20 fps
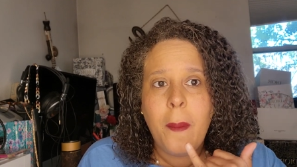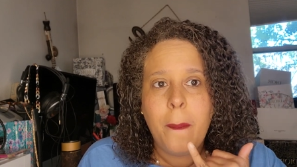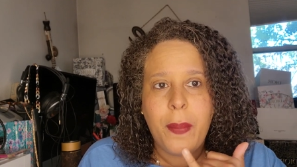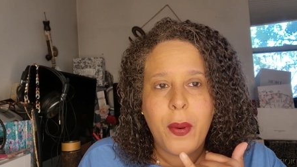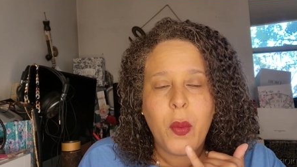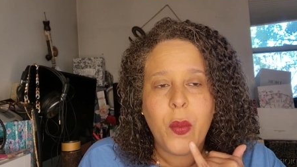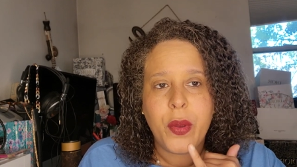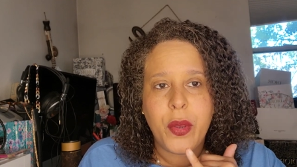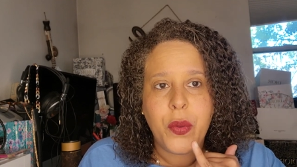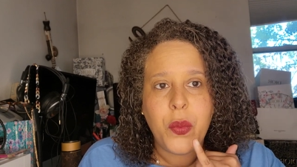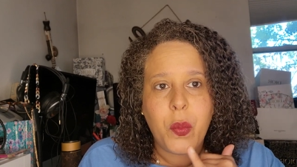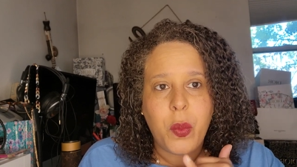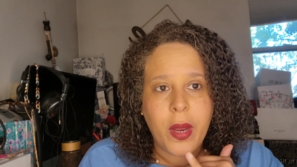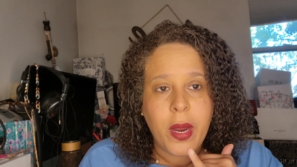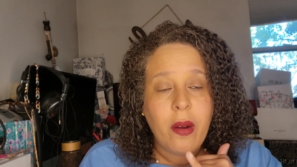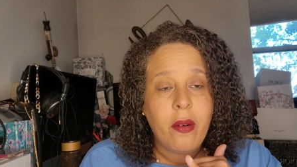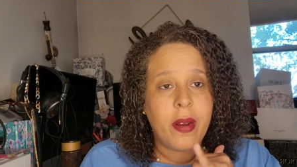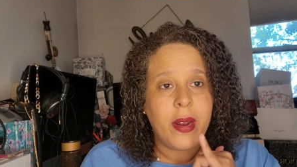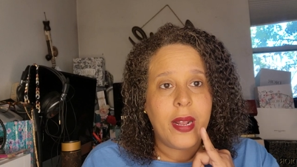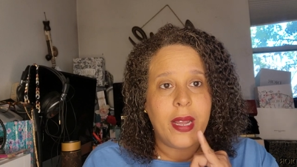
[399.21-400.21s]
But when you
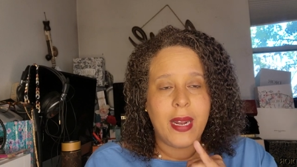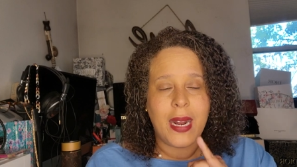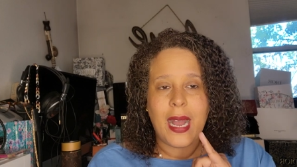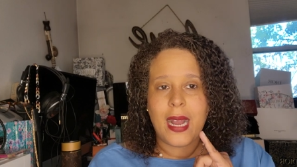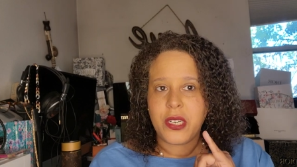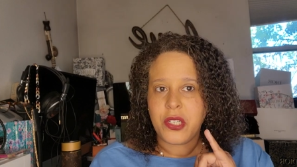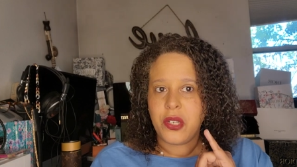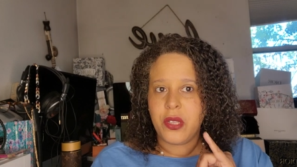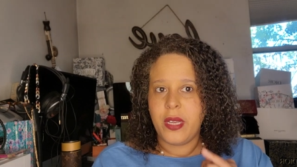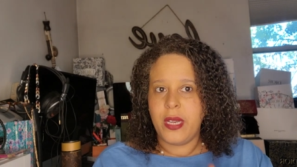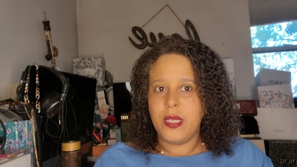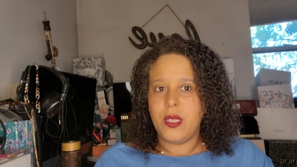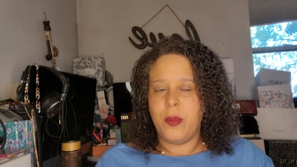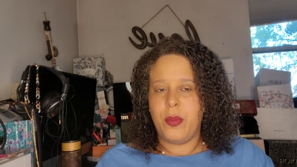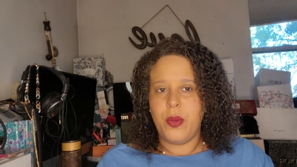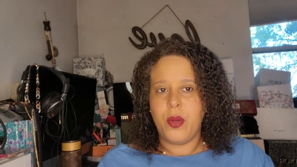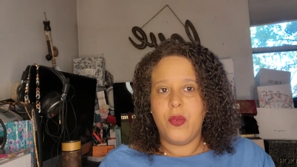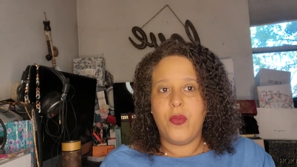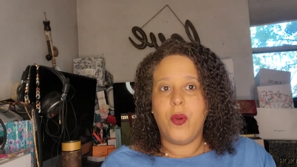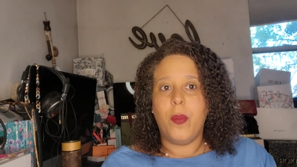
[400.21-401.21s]
wear it, it actually is a
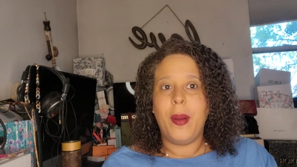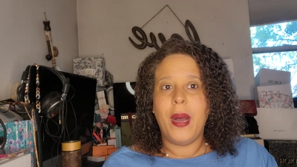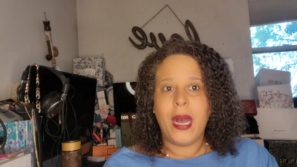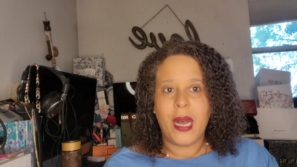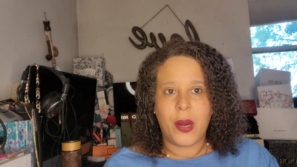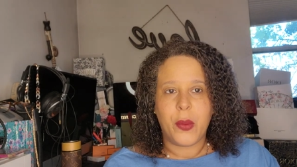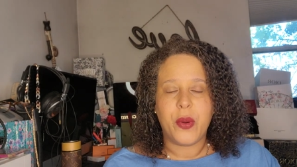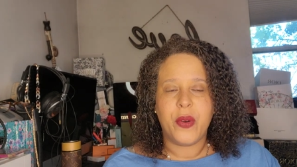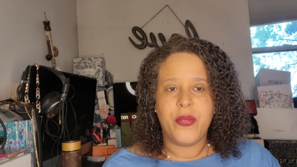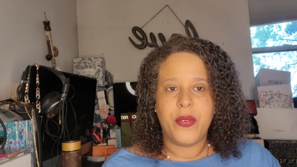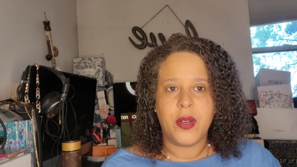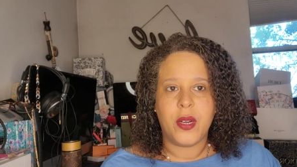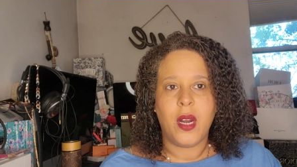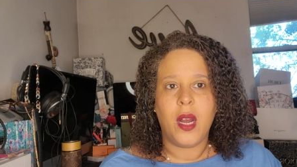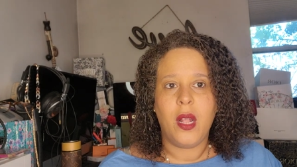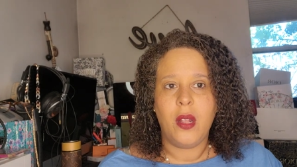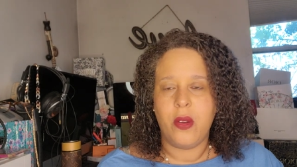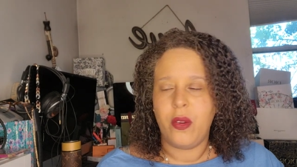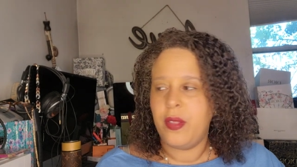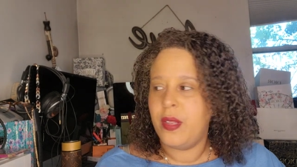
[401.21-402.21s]
beautiful, powerful
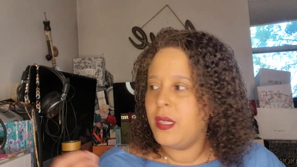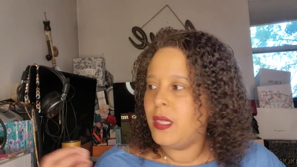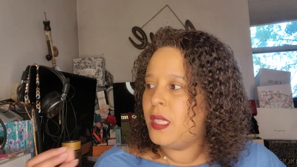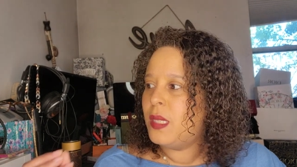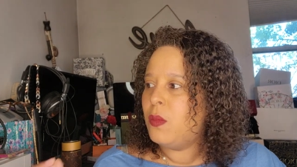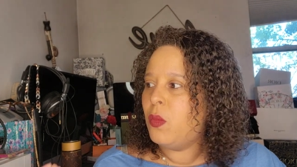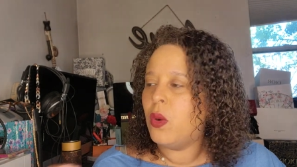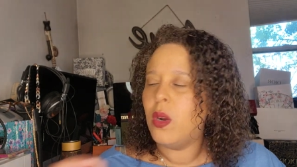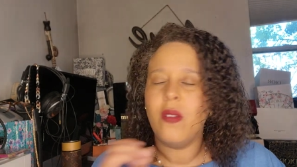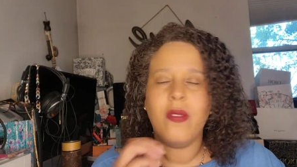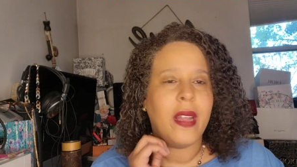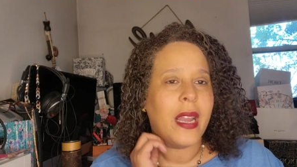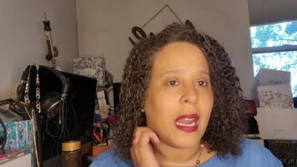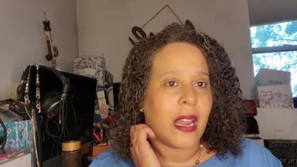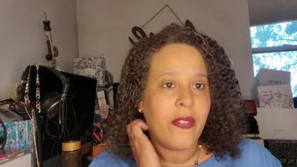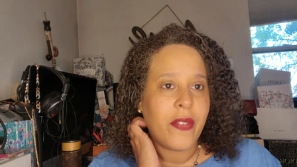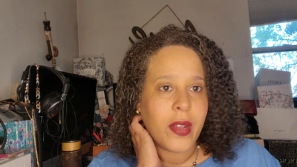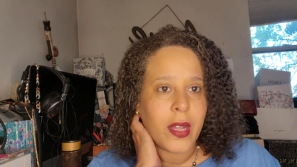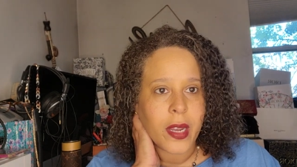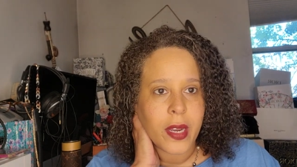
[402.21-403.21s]
color. This is more of like,
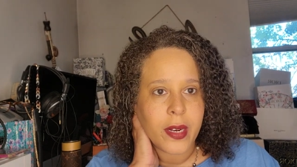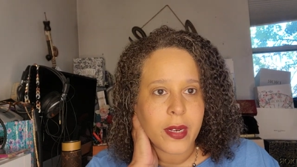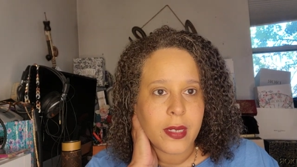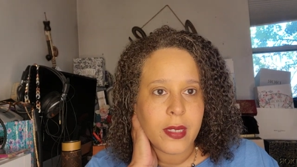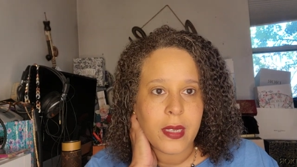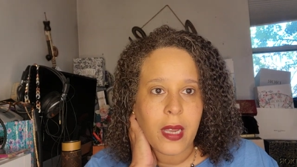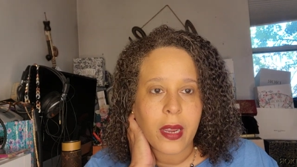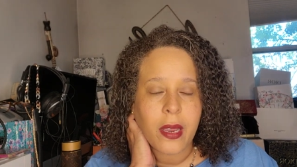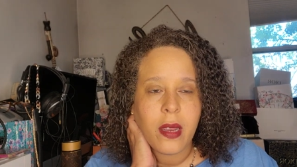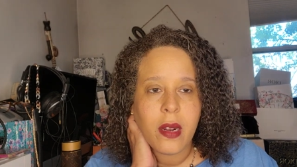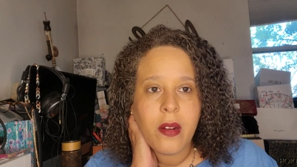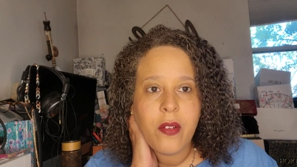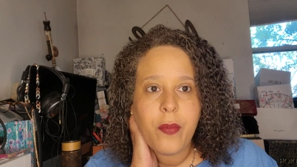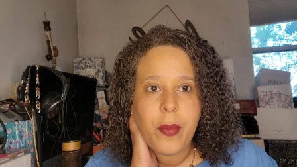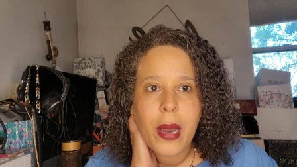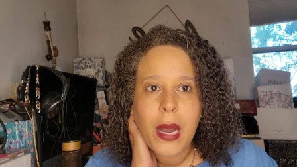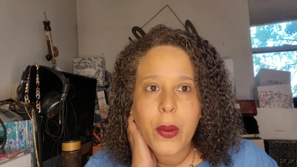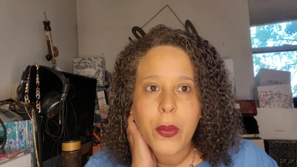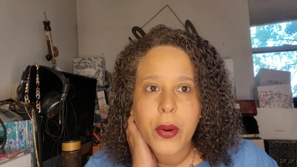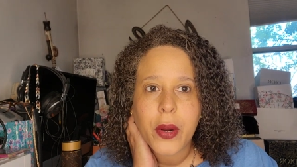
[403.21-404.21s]
I feel like an executive
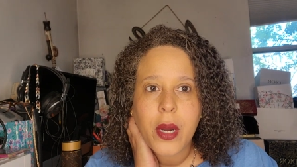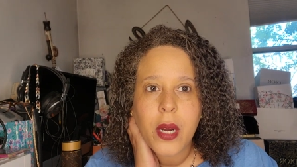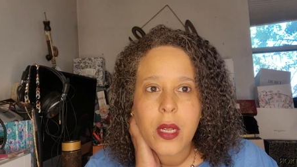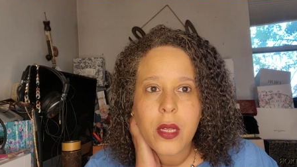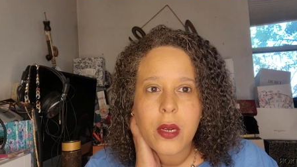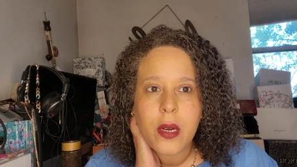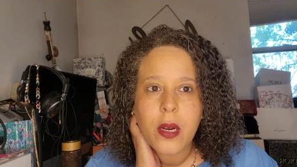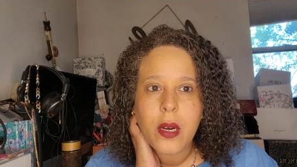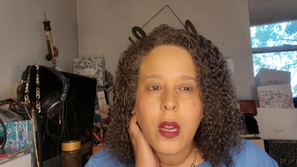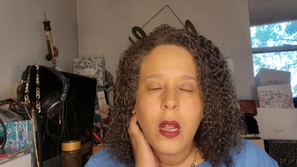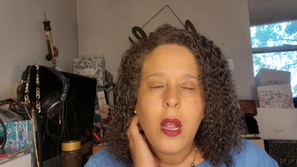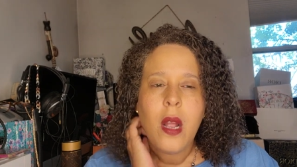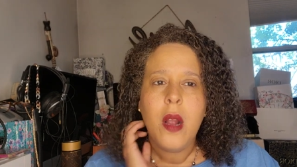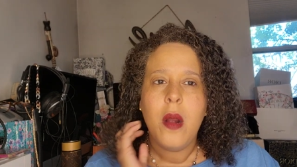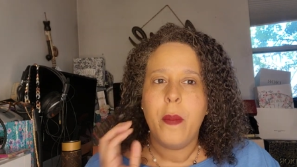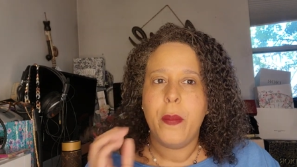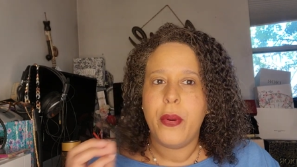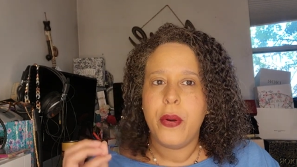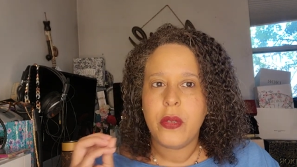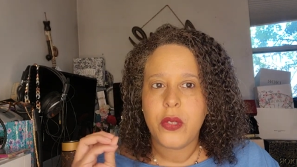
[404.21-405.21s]
power color,
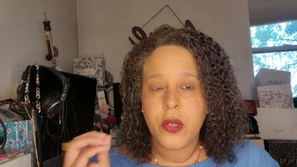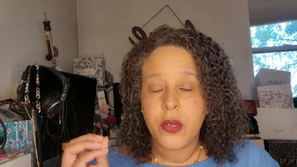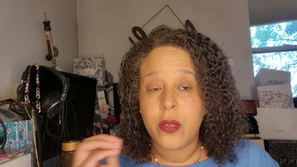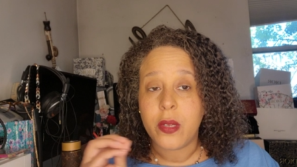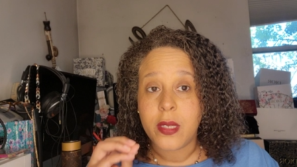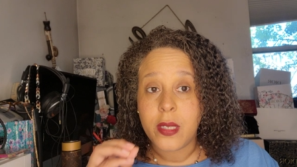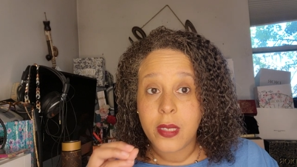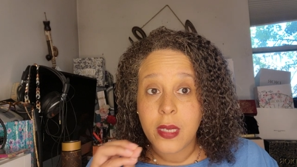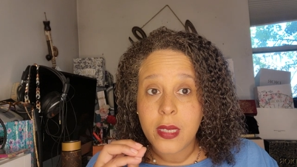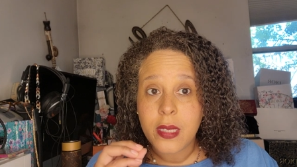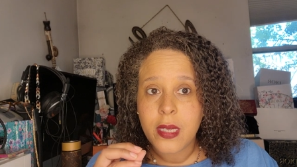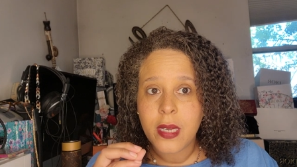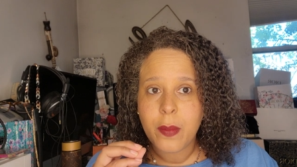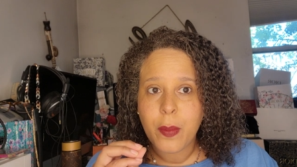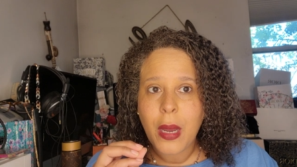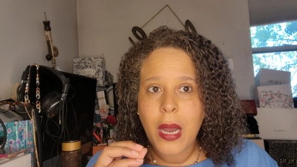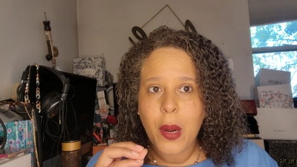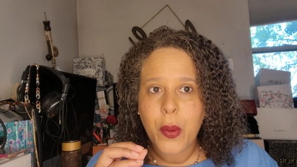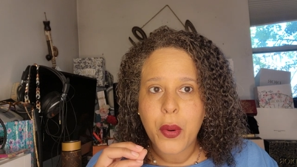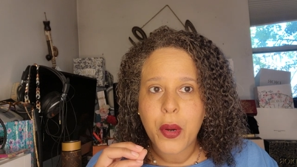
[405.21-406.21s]
personal assistant
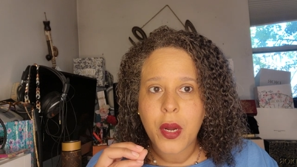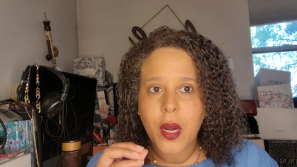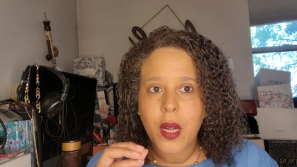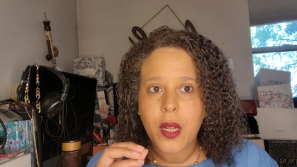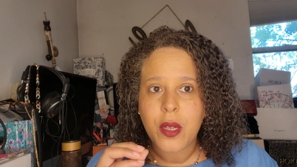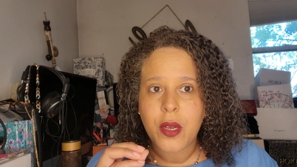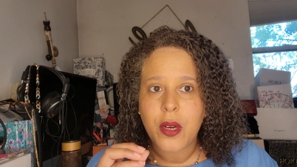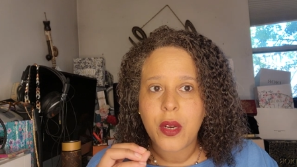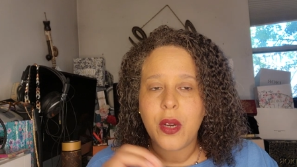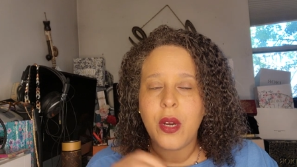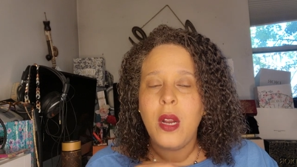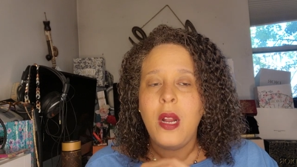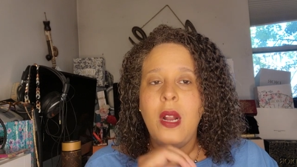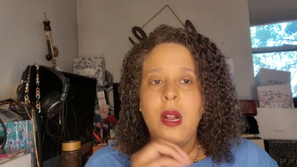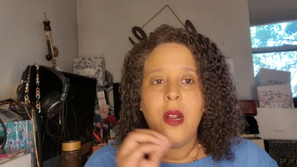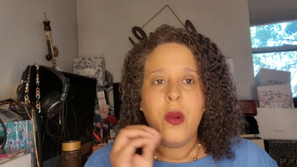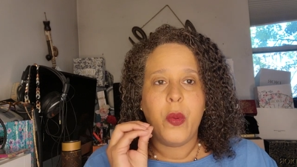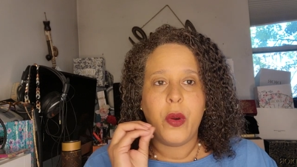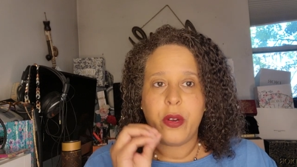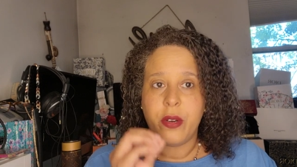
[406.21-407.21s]
power color,
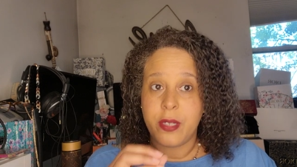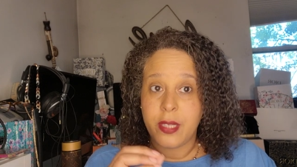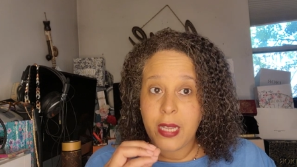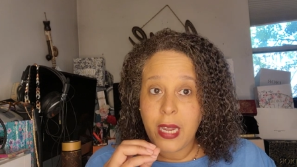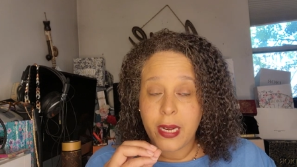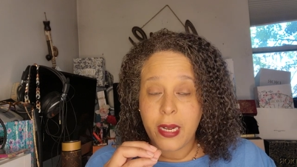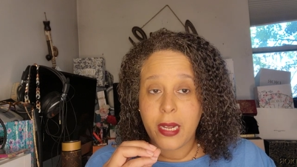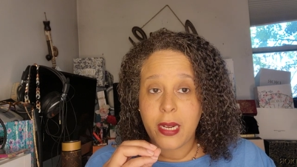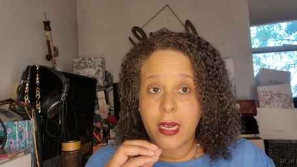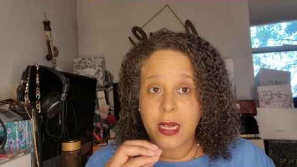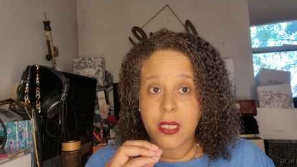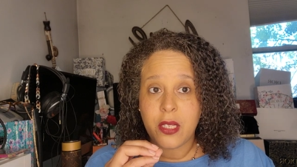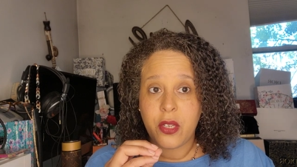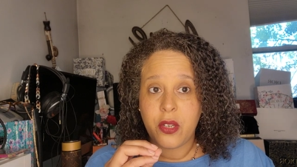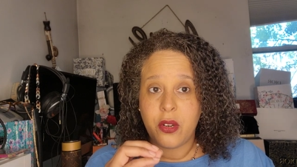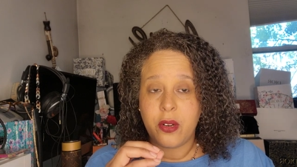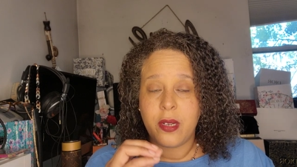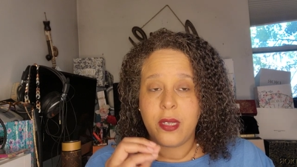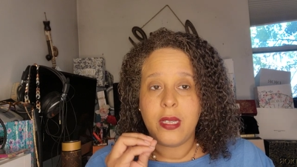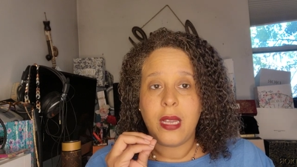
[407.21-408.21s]
where you're standing next to
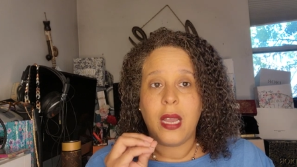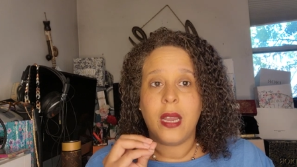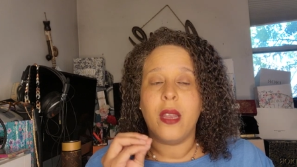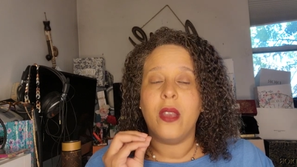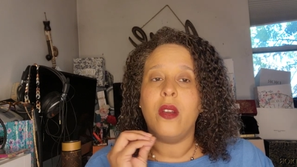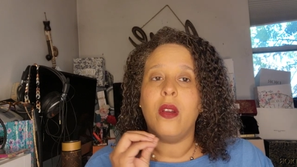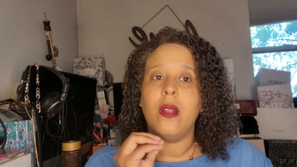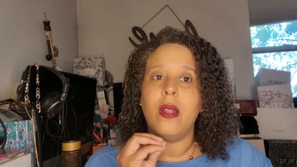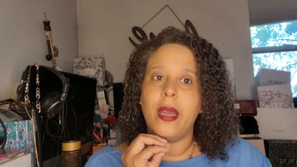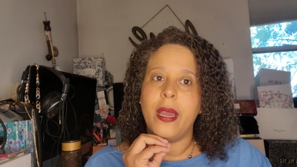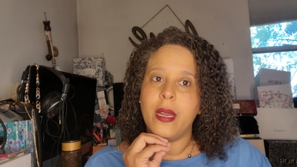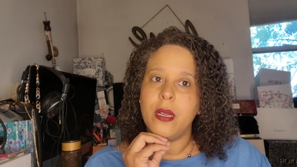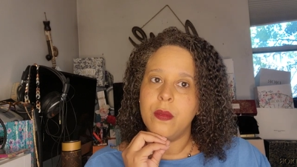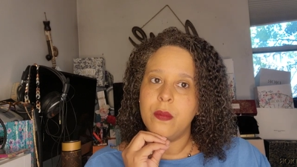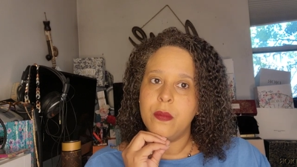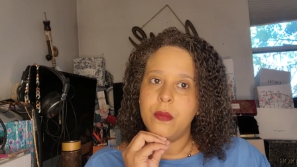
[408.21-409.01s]
your exec and you're like,